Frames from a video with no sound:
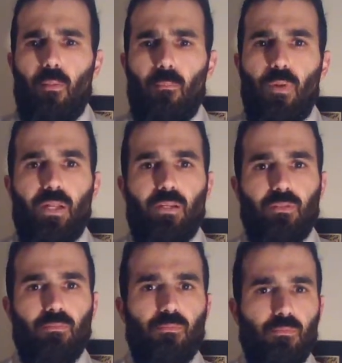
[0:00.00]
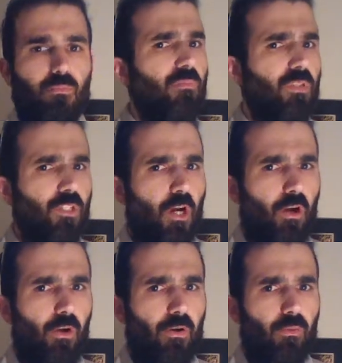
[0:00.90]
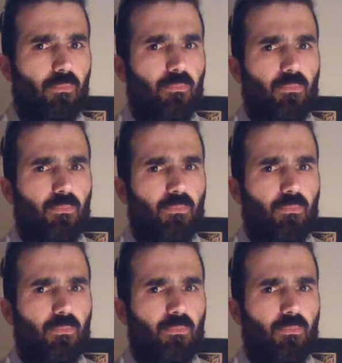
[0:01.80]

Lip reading: But younger,